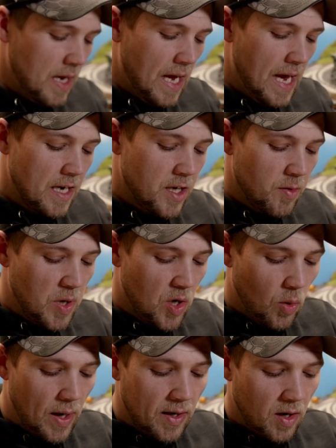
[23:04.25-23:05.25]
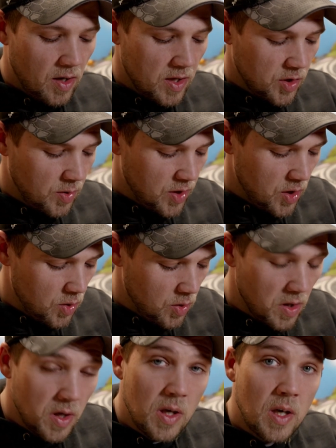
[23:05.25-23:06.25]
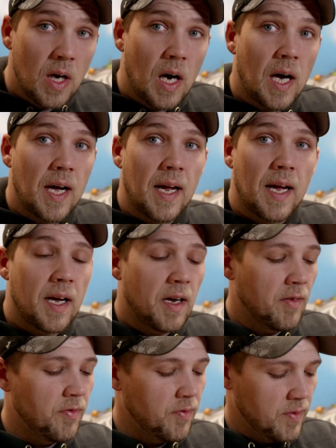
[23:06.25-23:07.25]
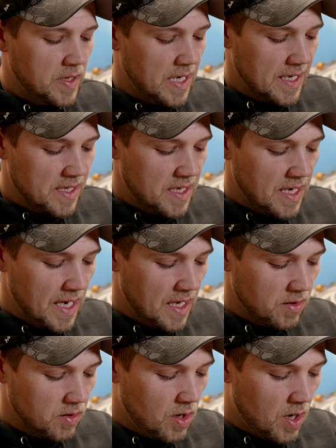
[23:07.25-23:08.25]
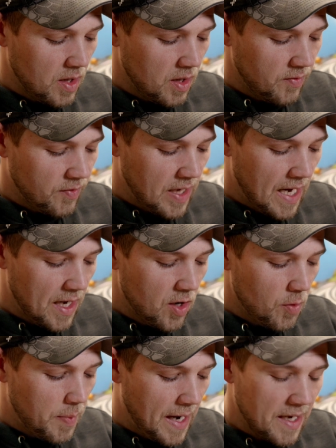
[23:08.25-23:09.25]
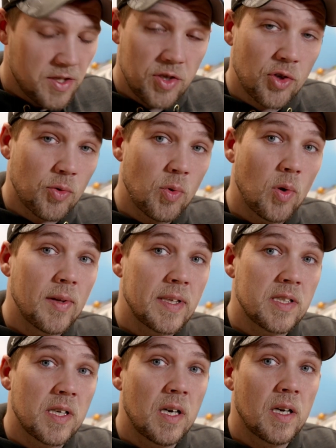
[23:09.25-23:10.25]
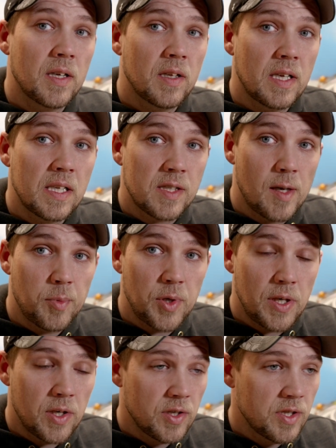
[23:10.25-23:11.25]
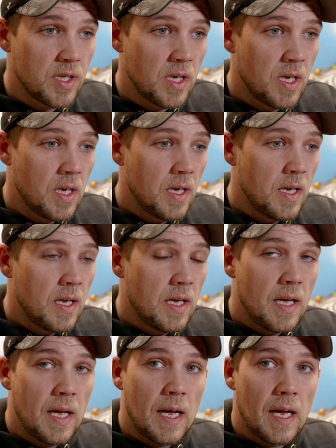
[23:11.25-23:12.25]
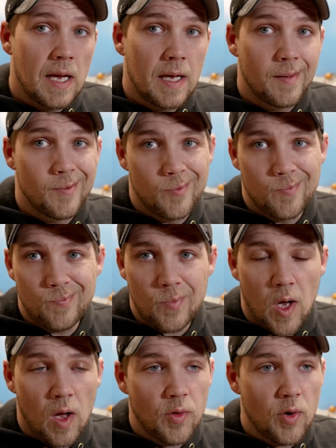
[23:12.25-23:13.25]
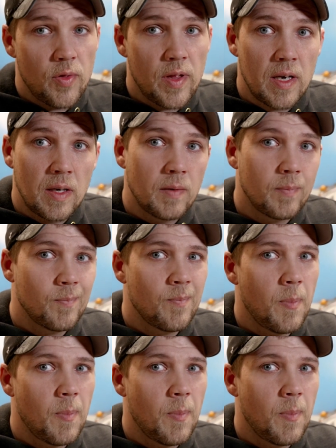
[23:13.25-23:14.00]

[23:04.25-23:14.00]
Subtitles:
And to be quite honest with you, I have tested a lot of Cato passenger rolling stock in the last couple of years, and other than